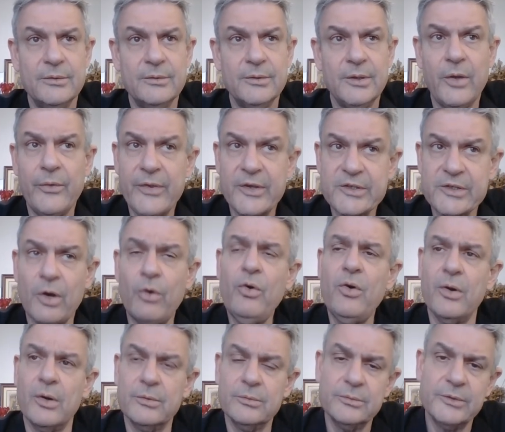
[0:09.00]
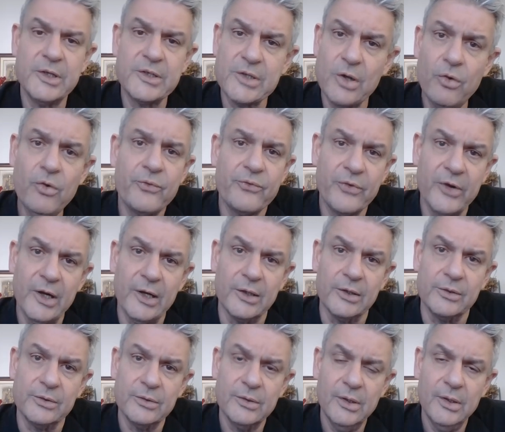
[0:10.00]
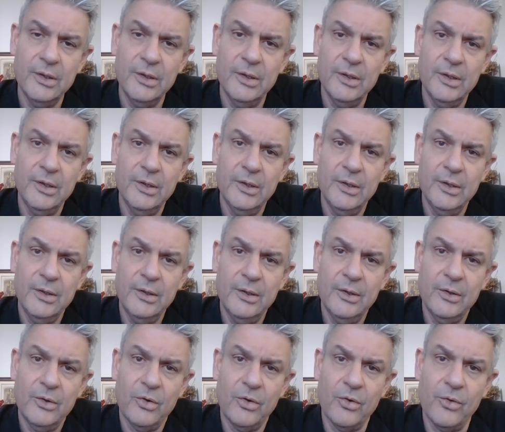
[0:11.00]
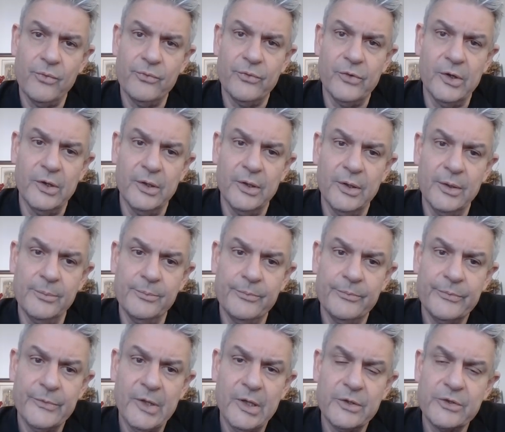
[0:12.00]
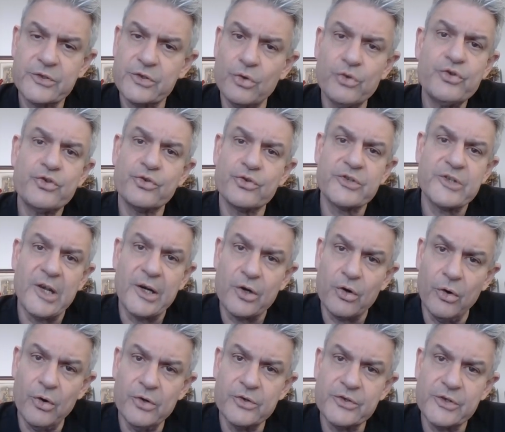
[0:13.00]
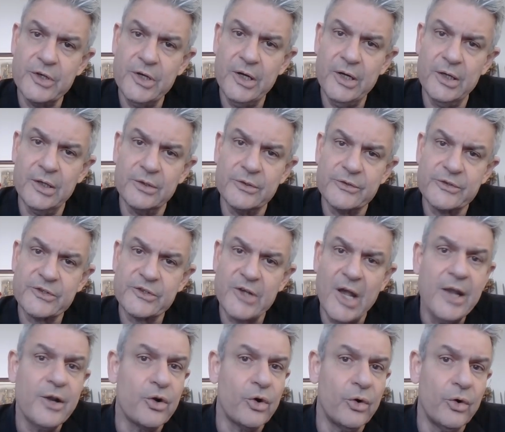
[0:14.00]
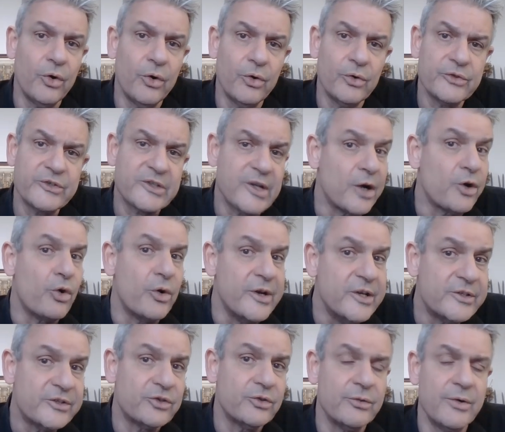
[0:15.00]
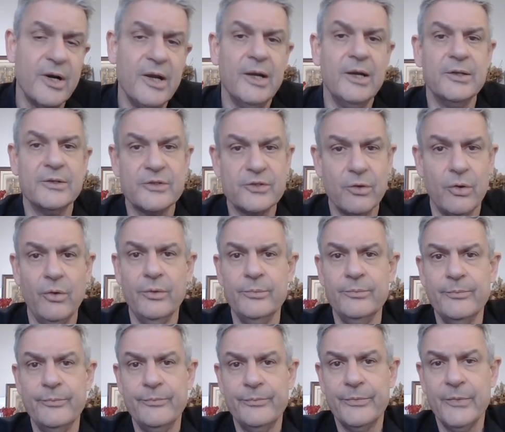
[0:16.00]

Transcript: now there's a whole there's a whole field of um, social psychology and psycho psychohistory and so on